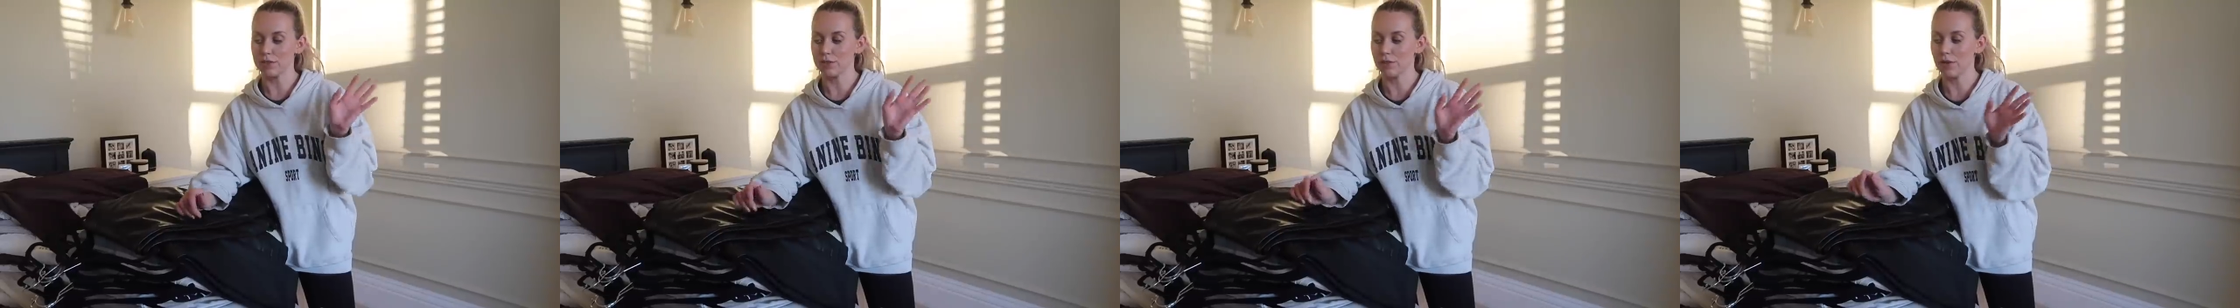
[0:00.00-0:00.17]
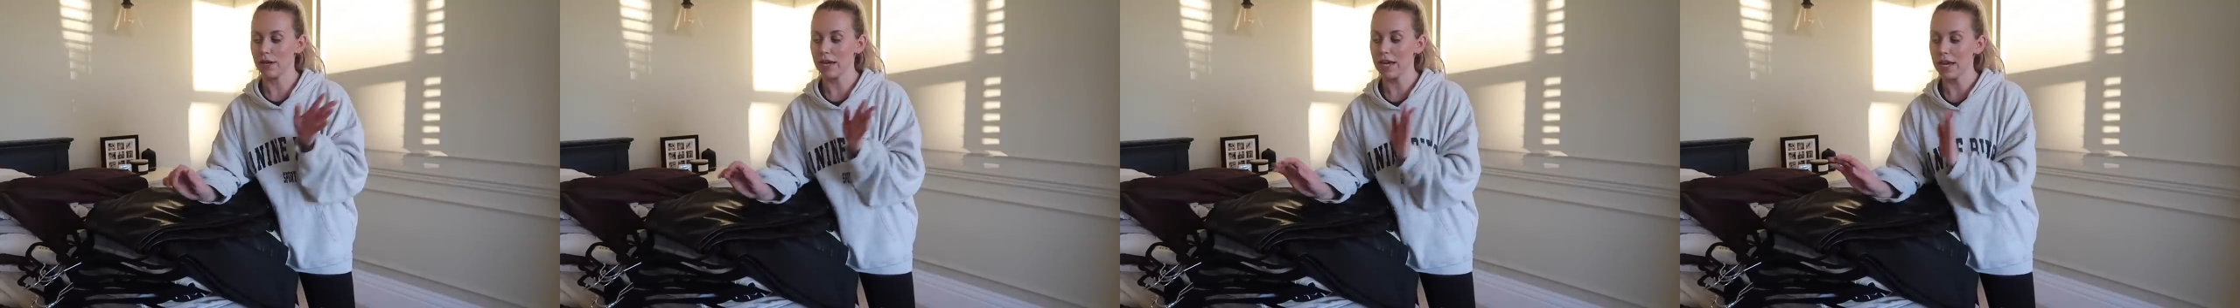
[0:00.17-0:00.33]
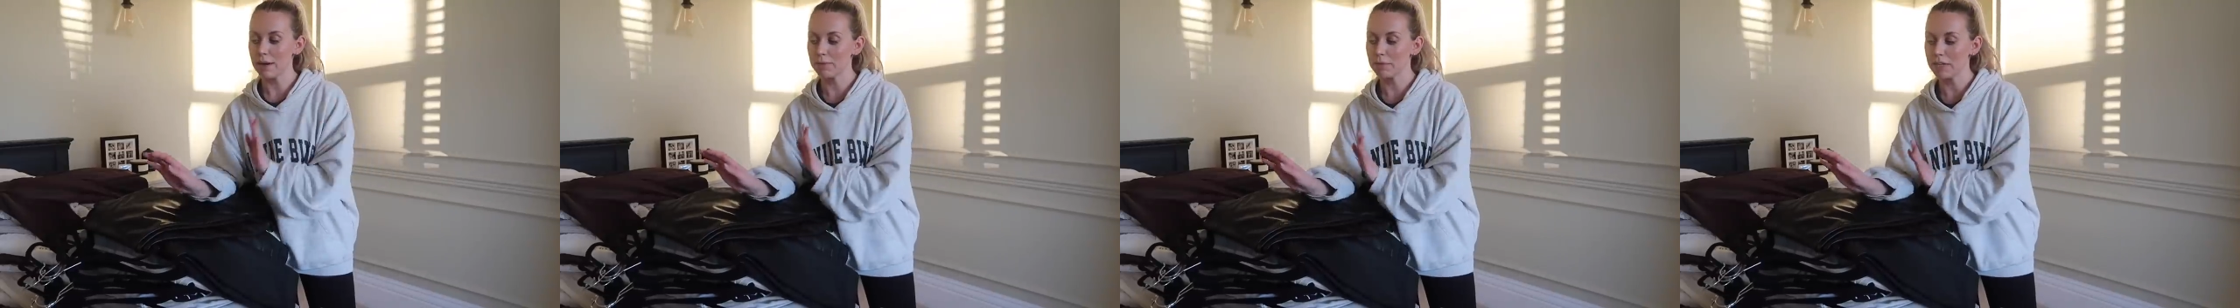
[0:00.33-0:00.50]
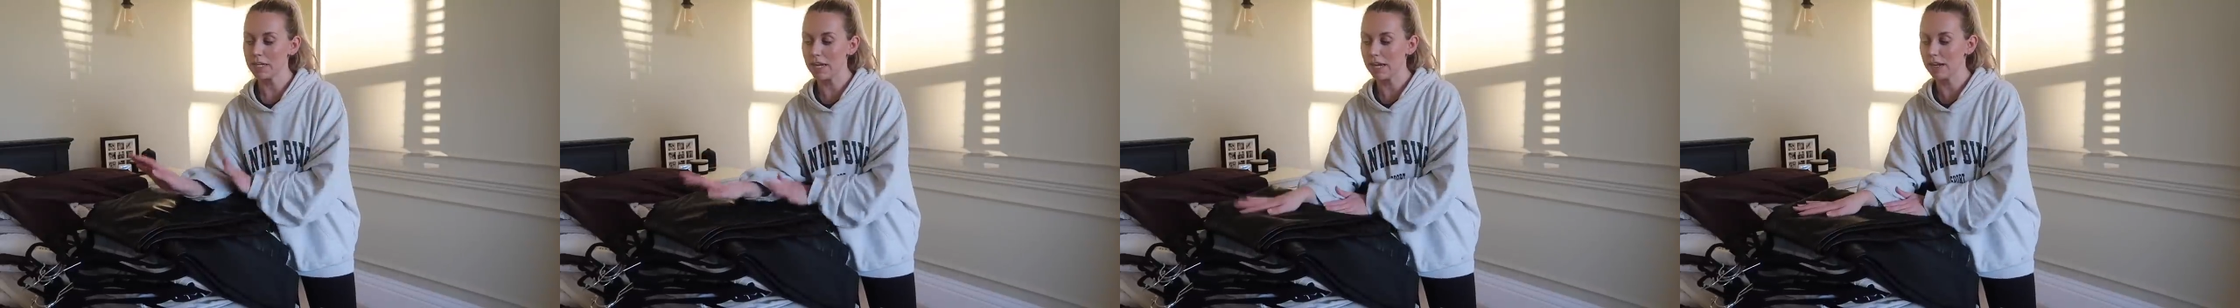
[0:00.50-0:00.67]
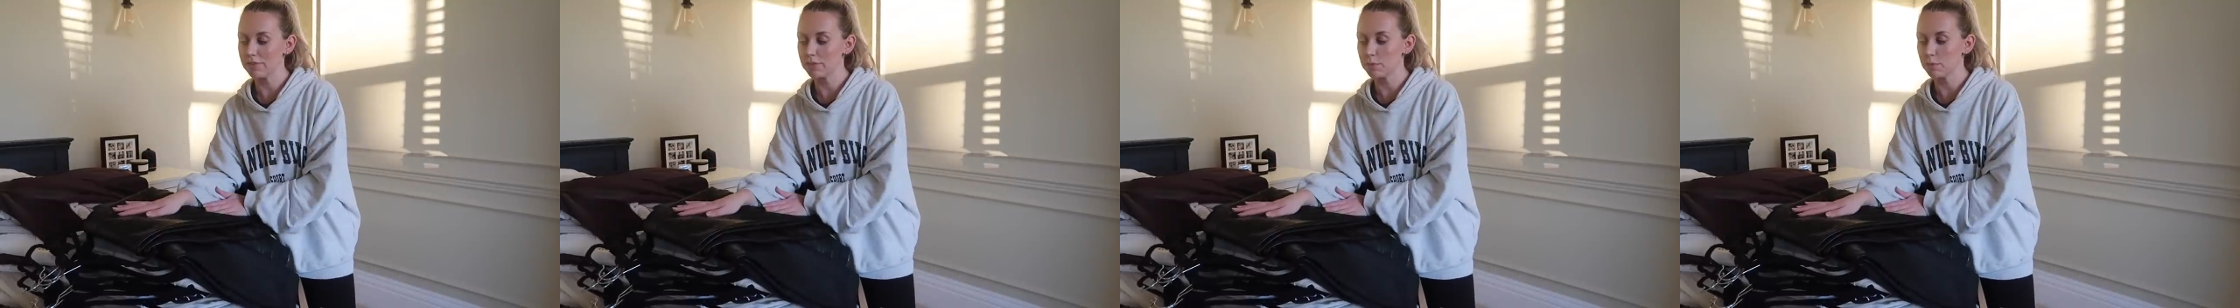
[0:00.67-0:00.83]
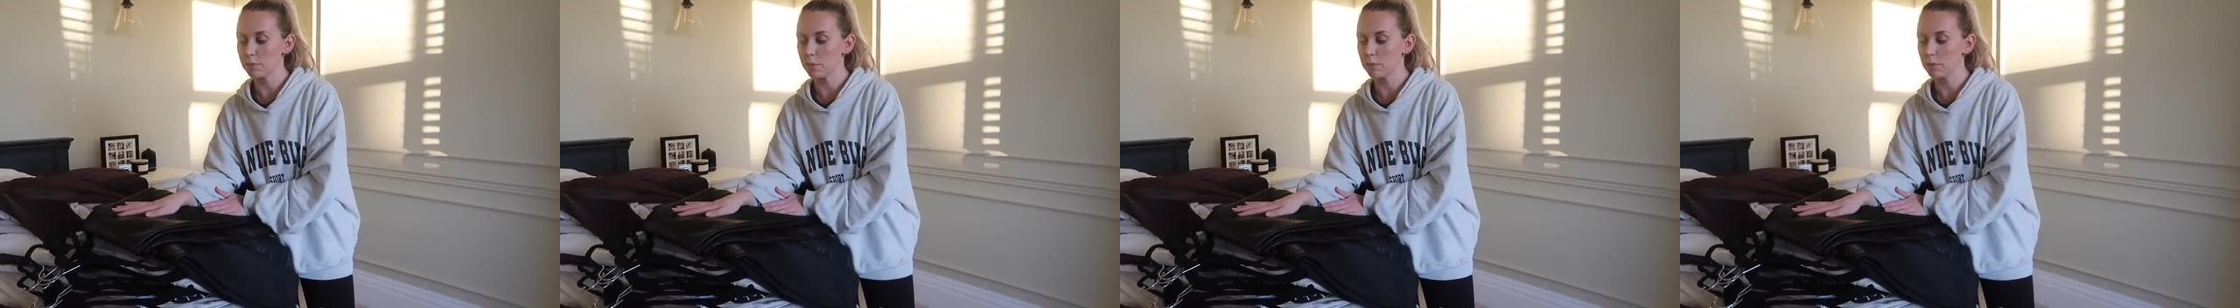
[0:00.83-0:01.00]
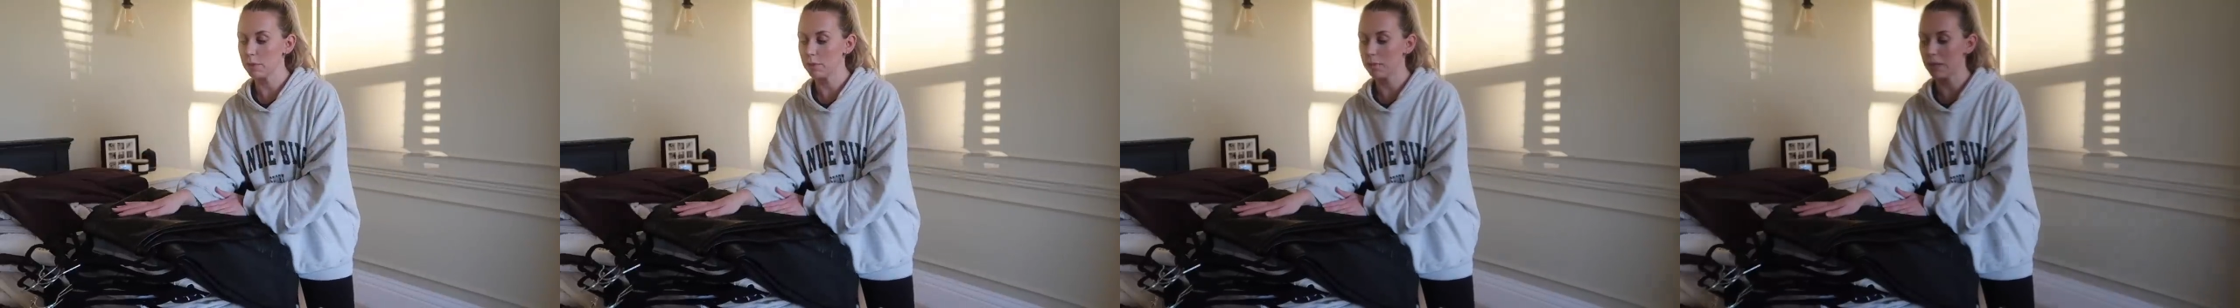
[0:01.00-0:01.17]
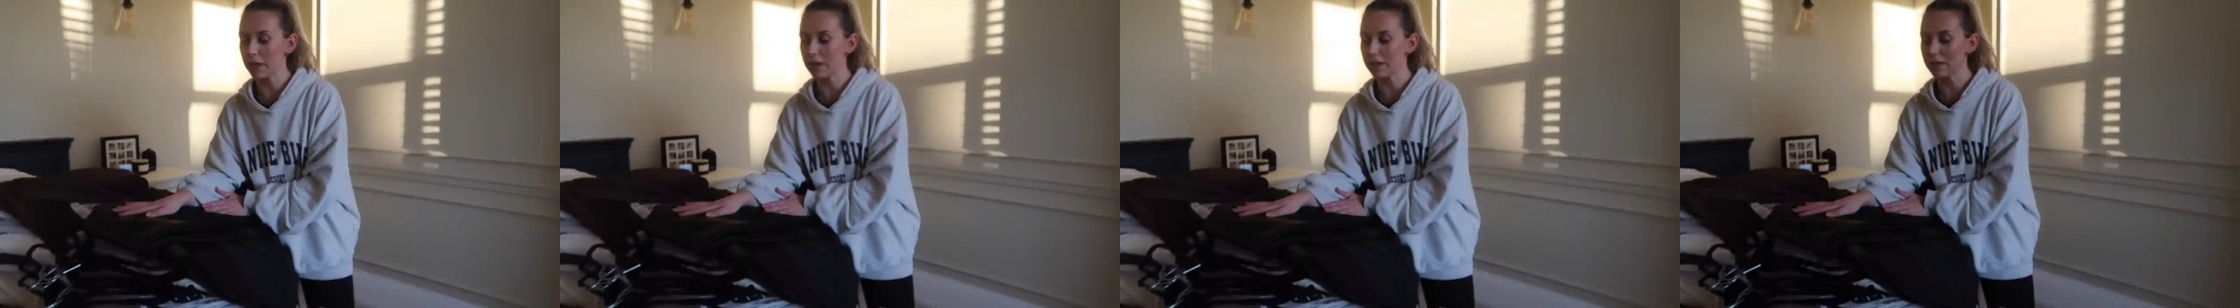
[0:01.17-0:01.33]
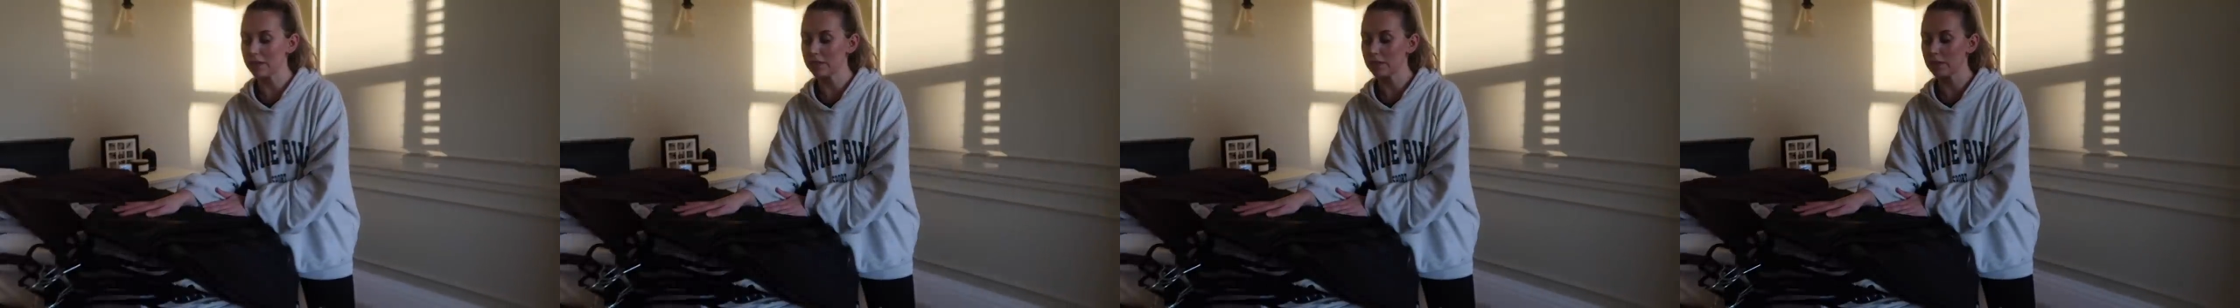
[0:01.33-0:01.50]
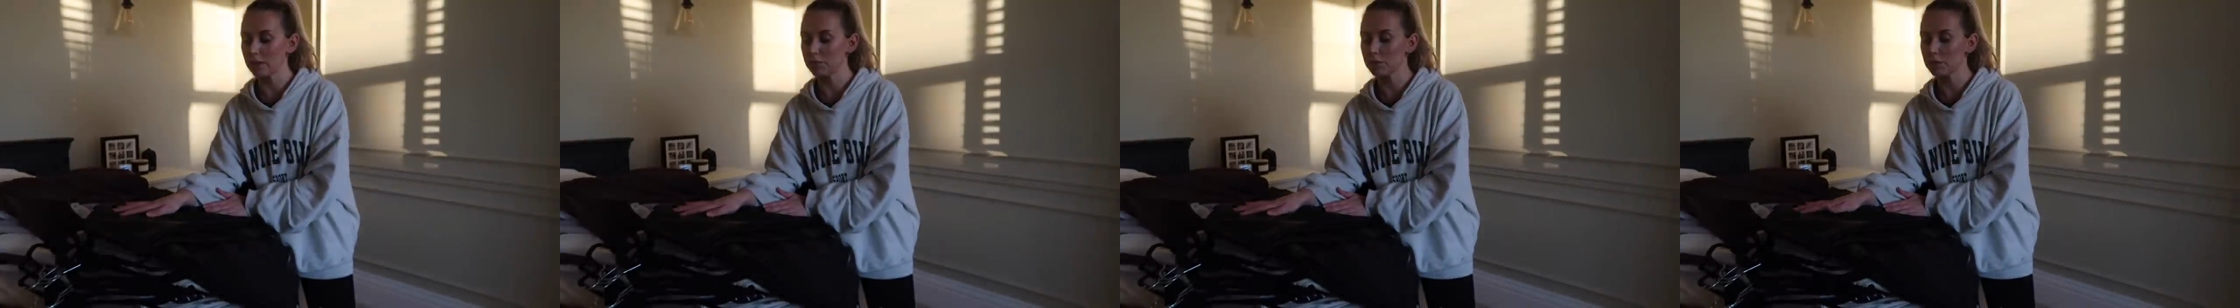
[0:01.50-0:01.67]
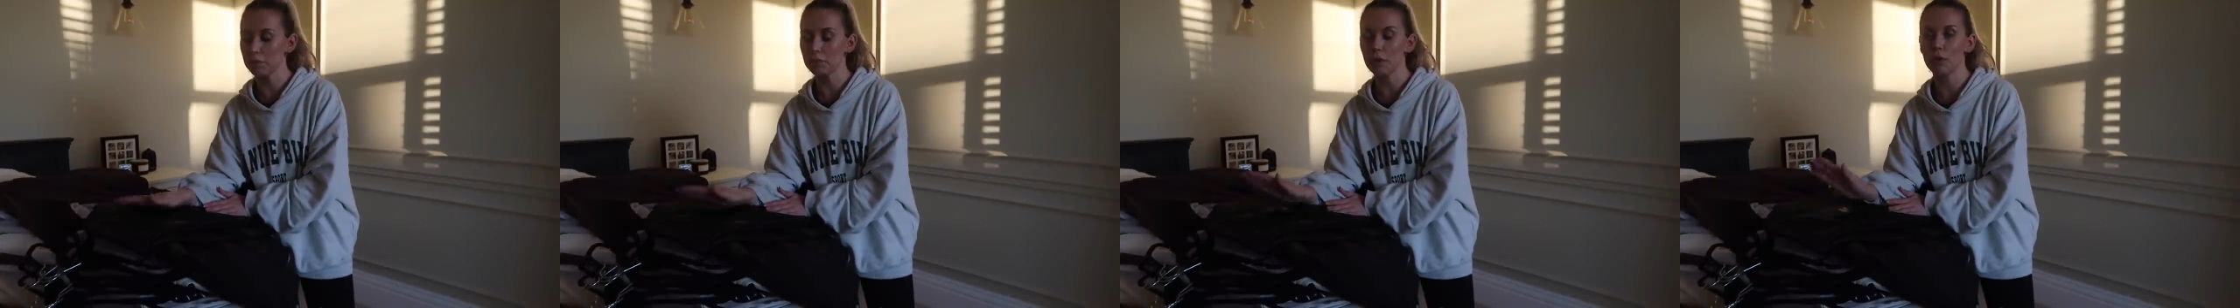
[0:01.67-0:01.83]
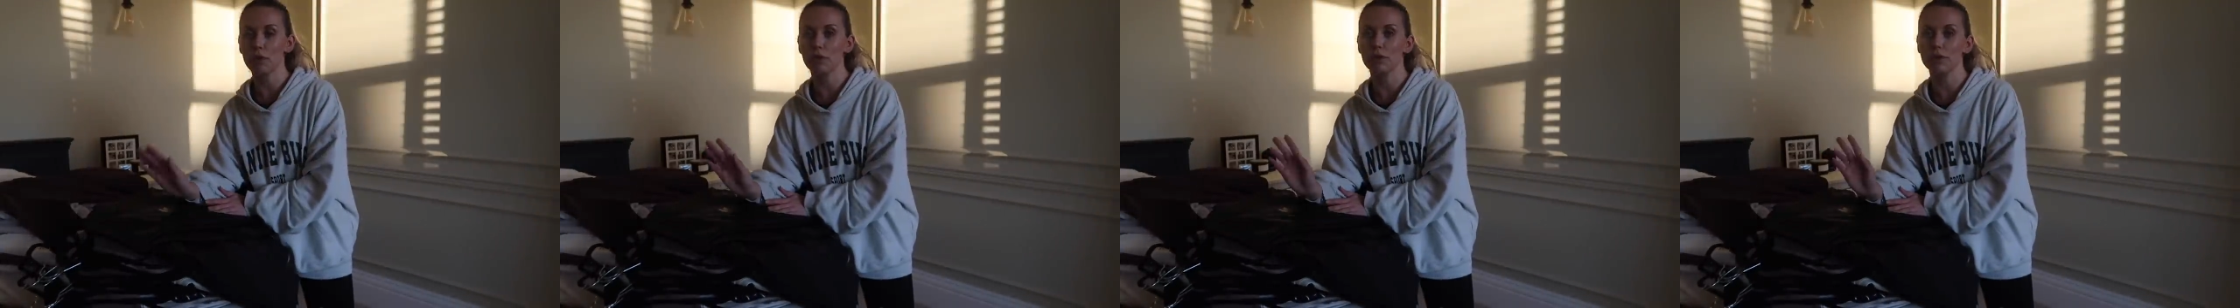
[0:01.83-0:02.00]
So I am going to have to probably pick this up
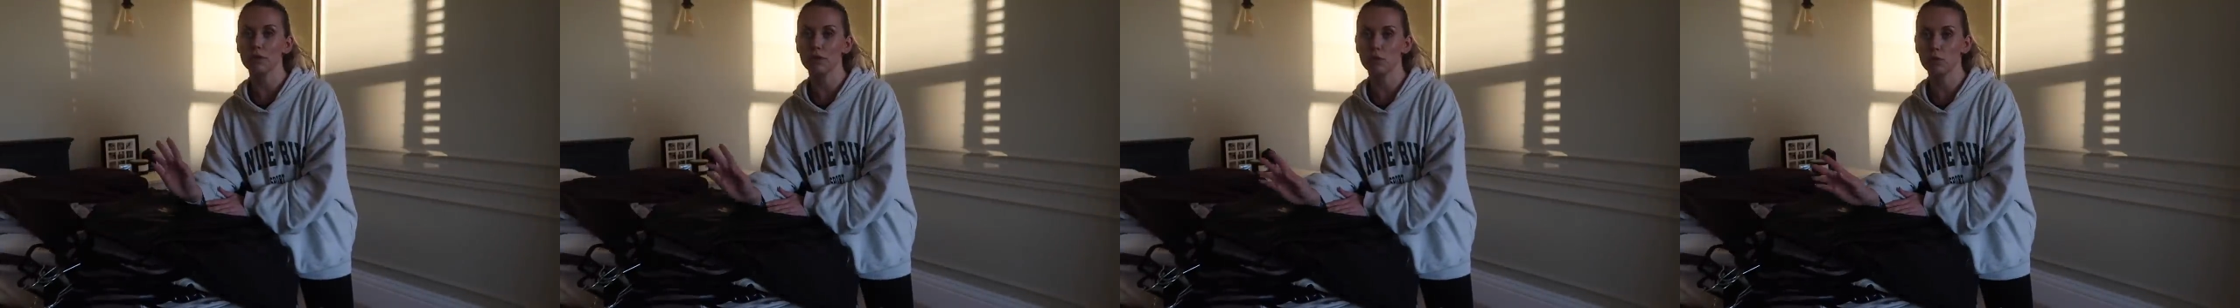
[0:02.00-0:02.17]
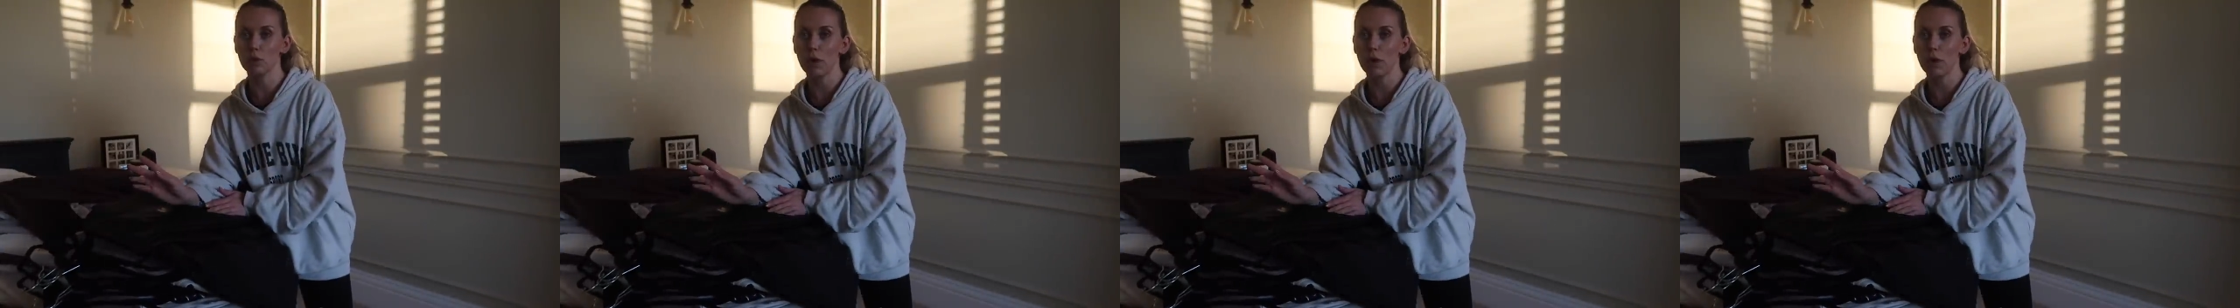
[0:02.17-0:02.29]
tomorrow as